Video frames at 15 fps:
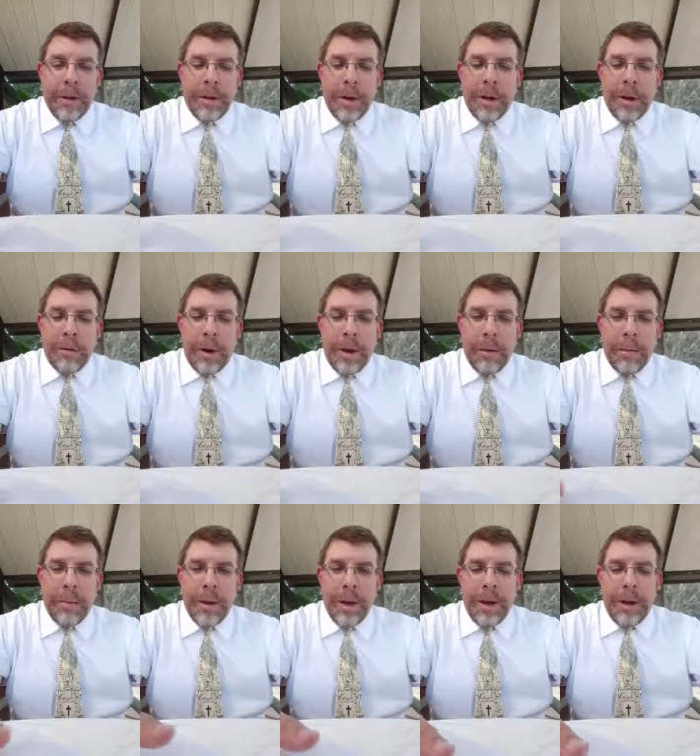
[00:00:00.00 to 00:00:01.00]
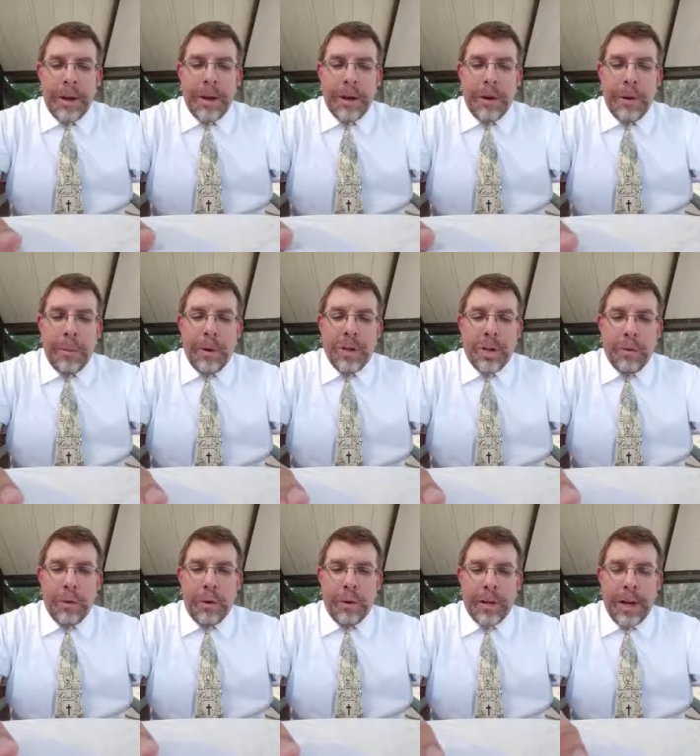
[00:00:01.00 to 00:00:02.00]
done a great, you know,
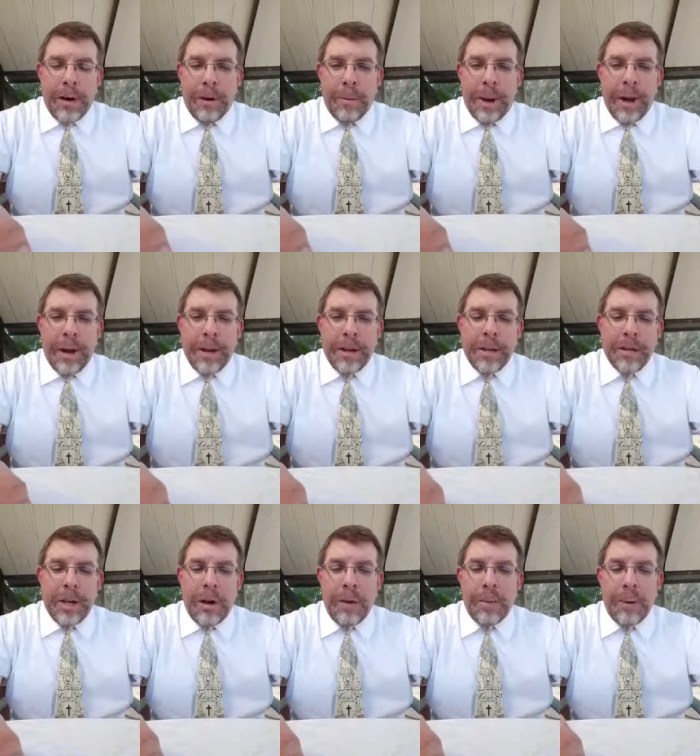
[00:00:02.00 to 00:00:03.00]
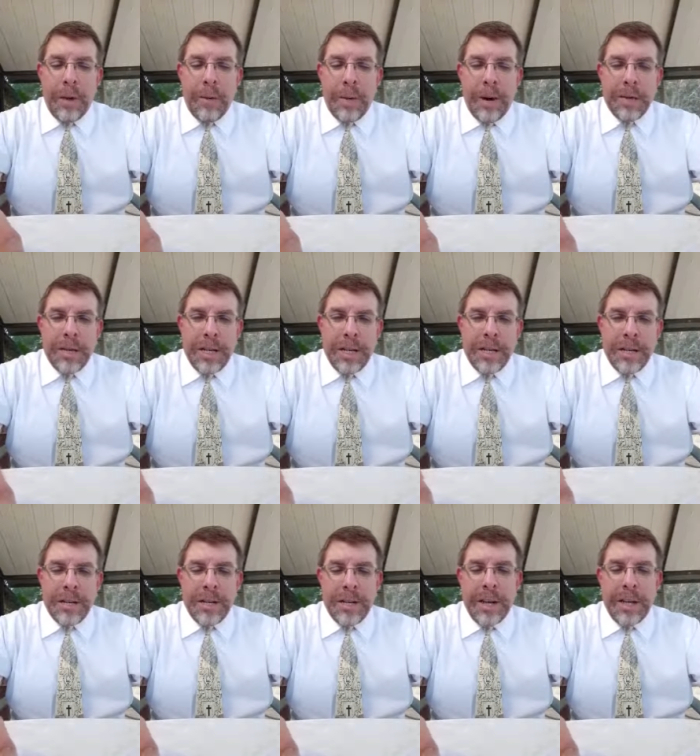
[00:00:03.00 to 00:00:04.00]
mission work there by telling people about
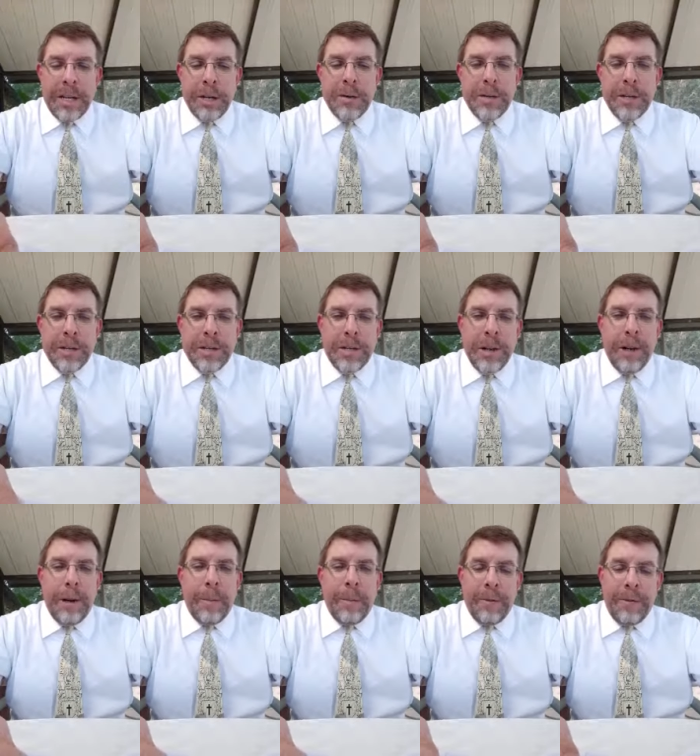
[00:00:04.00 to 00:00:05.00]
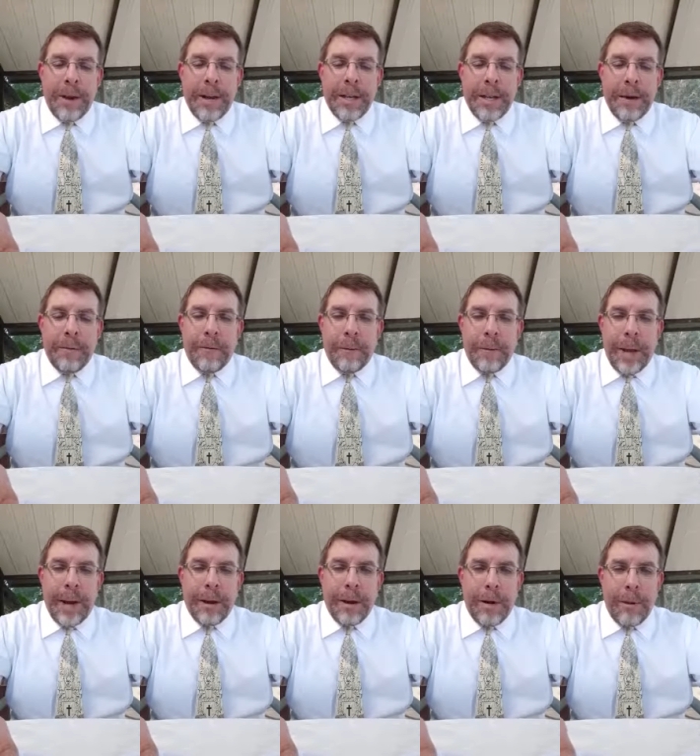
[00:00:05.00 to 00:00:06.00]
Jesus, and then you just prevented them from
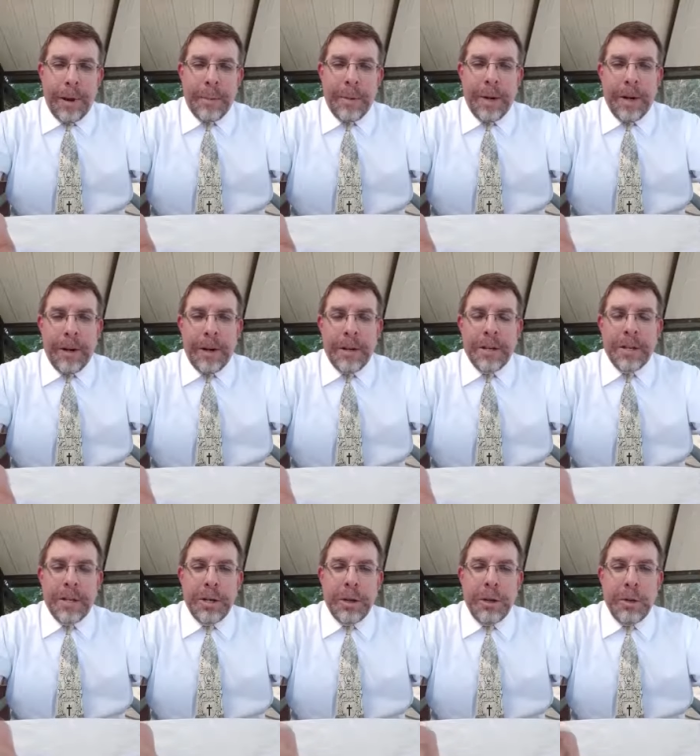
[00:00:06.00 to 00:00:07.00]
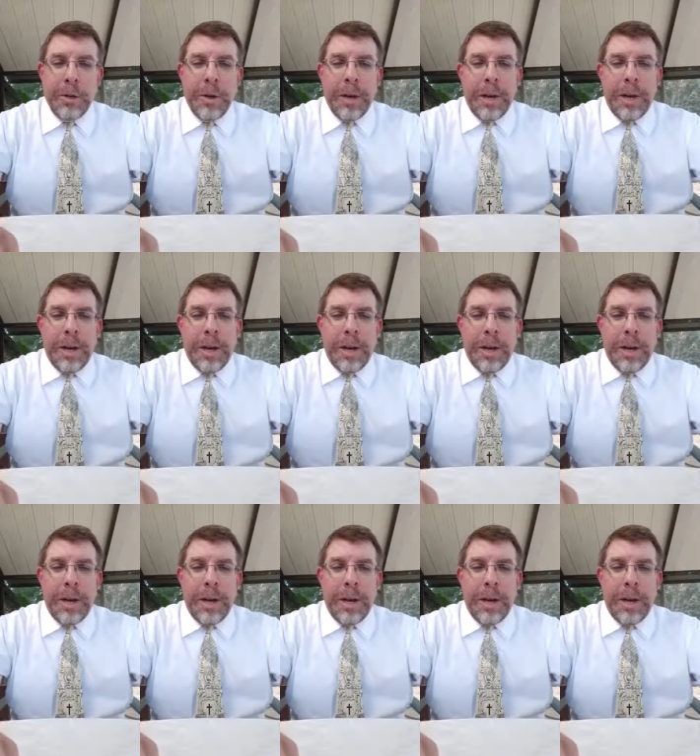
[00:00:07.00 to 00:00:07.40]
not going because you,